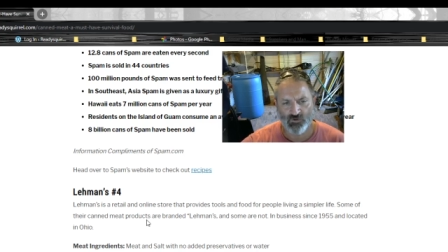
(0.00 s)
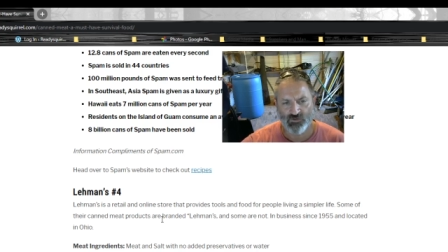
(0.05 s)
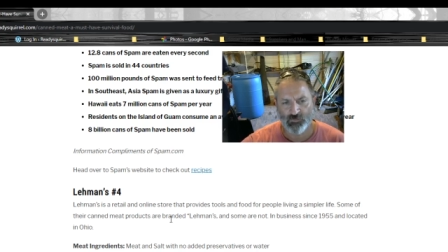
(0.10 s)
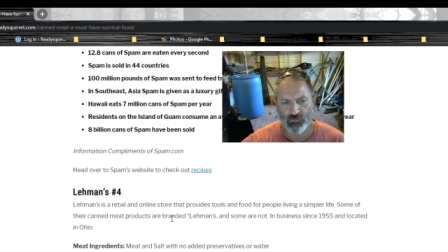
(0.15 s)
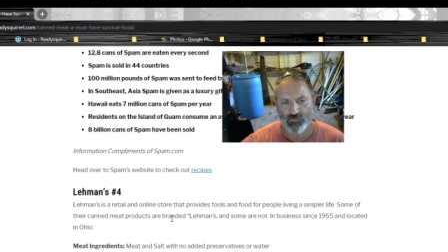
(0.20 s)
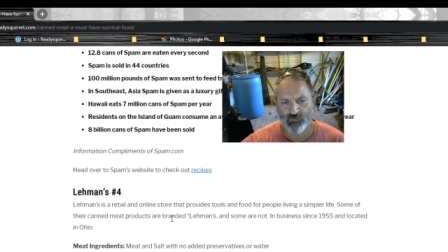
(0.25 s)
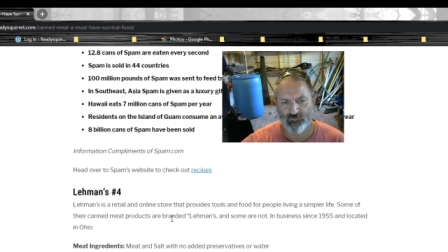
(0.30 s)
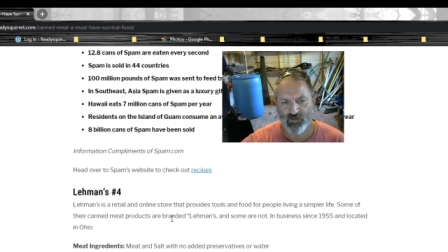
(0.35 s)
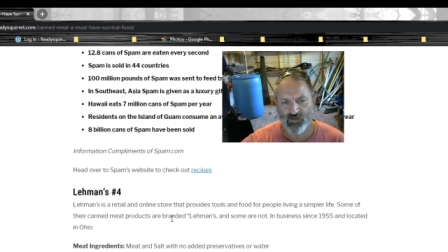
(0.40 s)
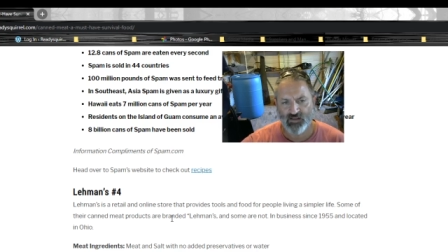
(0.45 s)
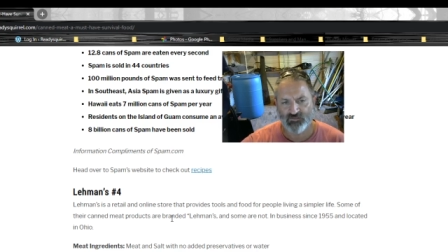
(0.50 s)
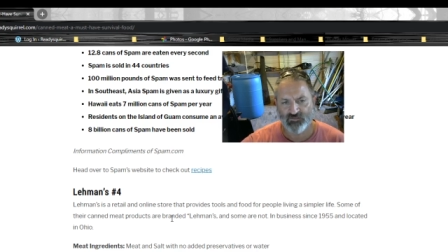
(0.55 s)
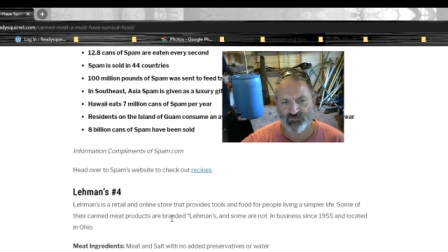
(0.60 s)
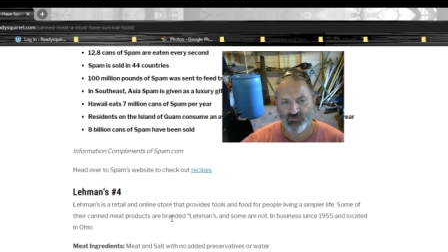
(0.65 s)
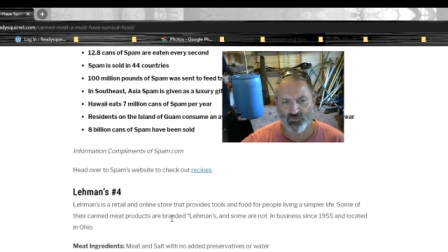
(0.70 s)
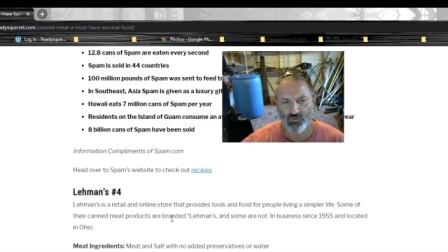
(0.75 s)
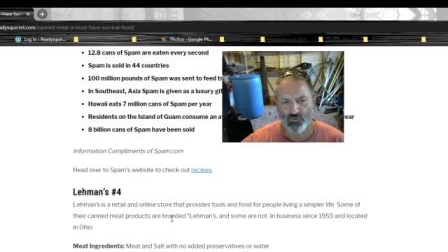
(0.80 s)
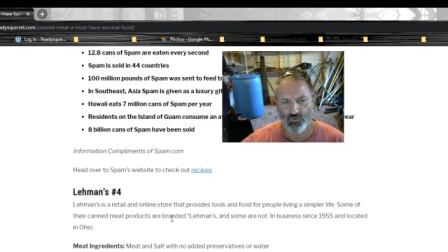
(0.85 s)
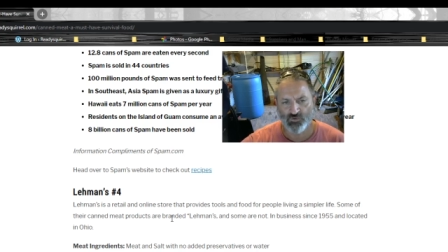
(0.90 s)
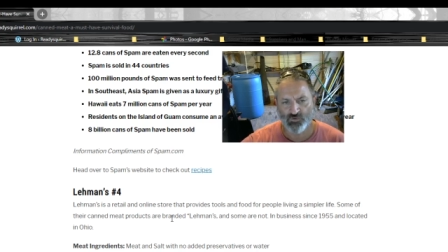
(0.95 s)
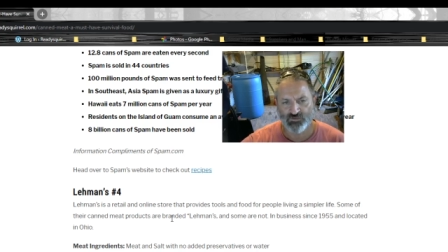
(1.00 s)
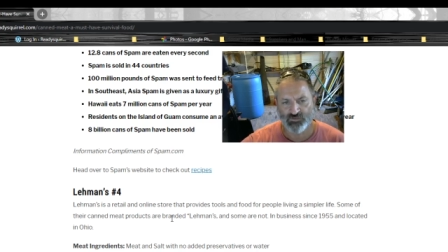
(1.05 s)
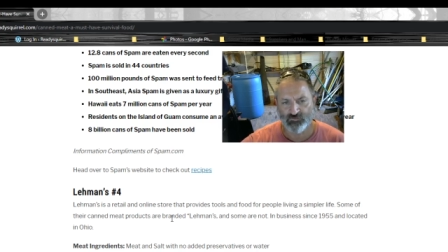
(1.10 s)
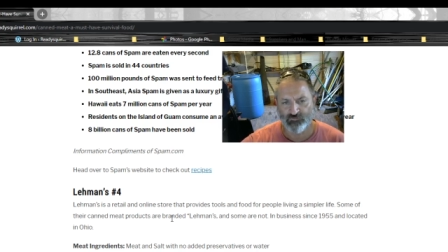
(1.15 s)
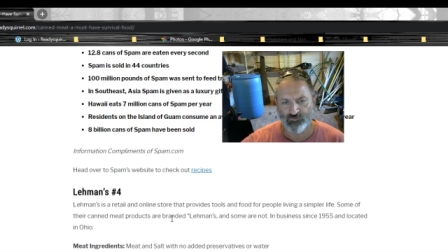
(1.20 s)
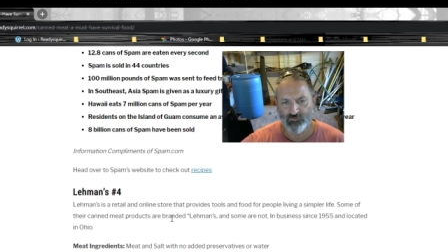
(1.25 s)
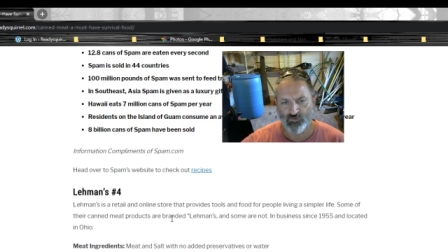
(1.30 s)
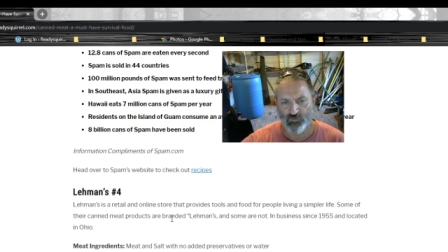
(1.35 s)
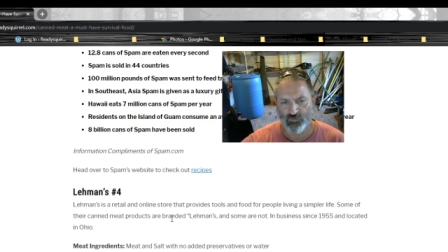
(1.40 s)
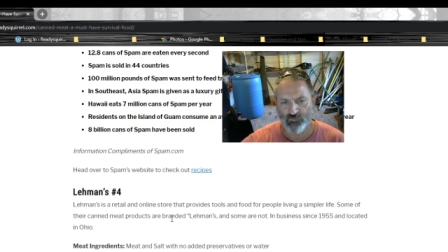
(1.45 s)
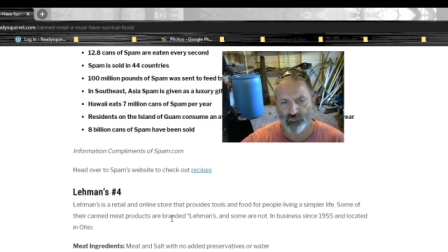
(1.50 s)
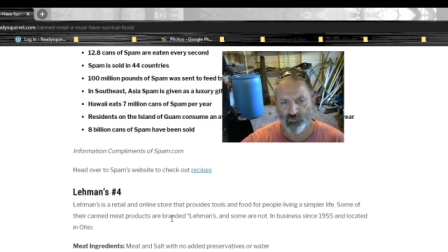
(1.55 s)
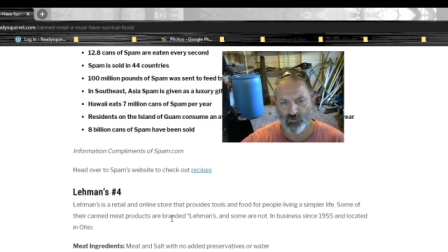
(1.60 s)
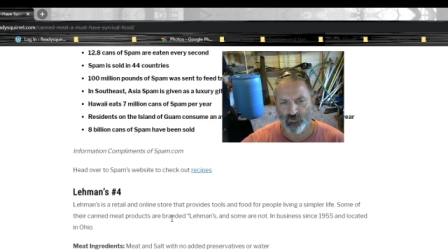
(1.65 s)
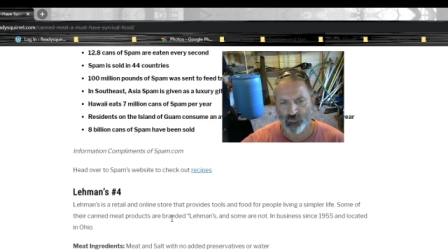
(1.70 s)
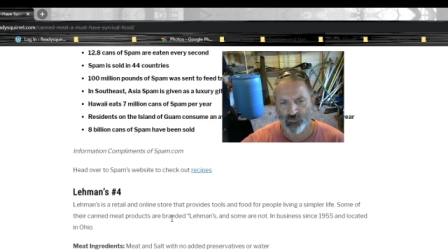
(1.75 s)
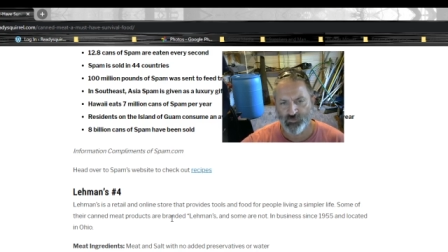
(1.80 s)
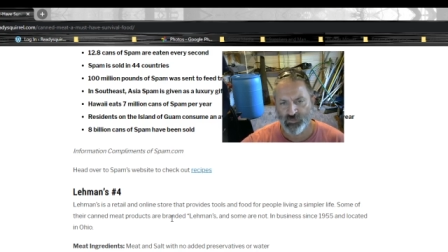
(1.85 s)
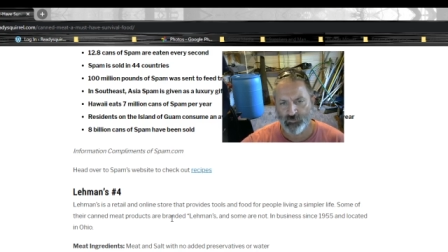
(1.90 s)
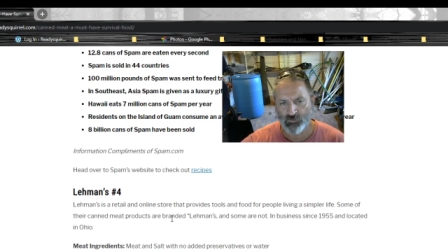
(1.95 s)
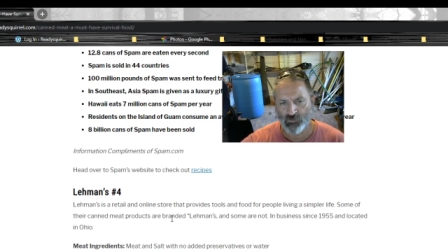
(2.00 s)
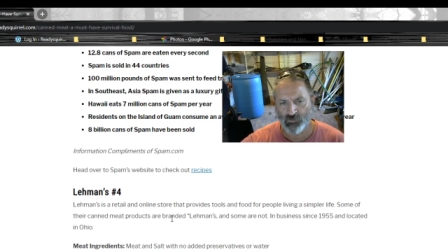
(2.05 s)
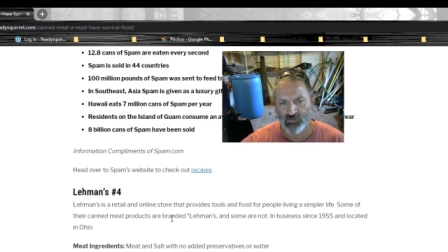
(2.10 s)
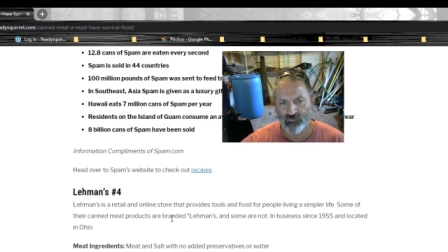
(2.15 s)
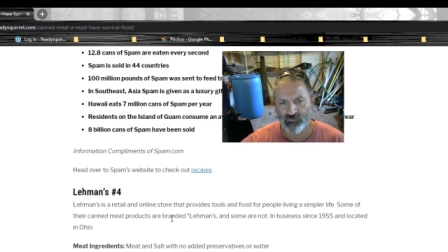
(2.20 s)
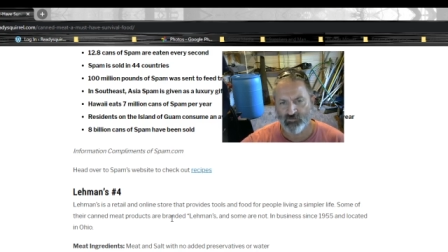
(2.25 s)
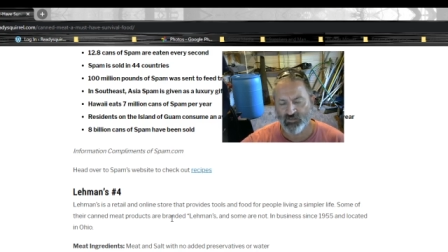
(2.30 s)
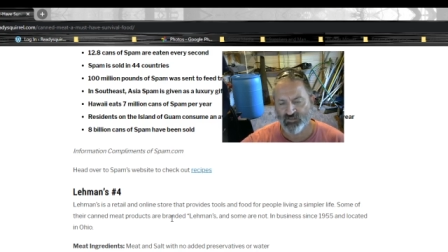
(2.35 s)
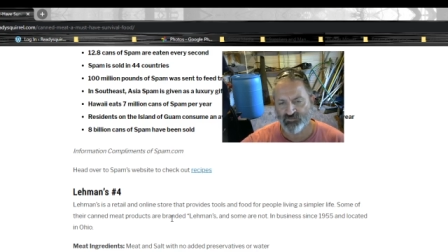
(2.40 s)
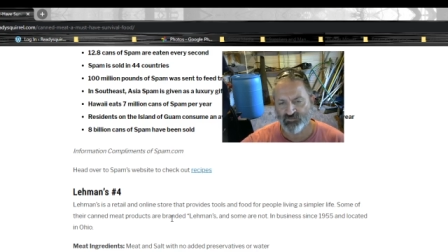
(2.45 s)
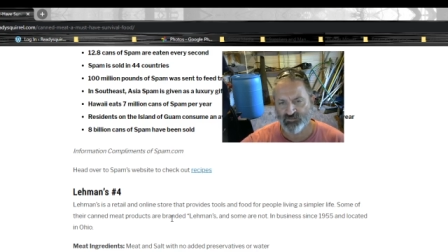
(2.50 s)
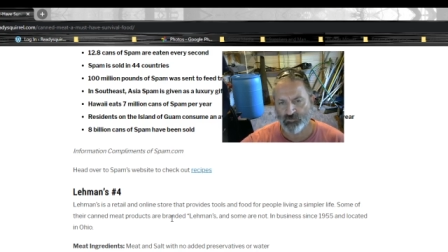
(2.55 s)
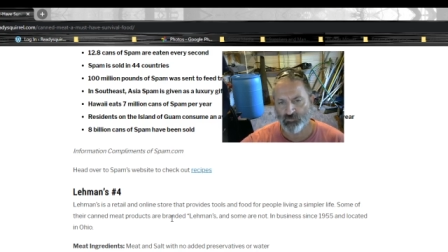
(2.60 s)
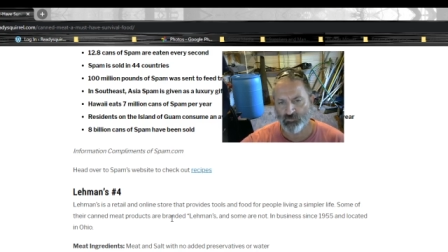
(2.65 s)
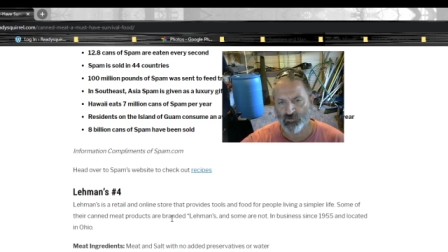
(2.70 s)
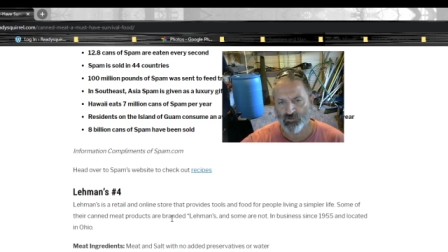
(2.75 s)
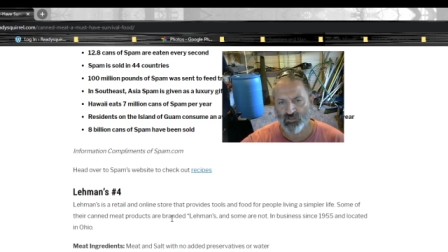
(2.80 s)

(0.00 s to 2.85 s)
that provides tools and food for people living a simpler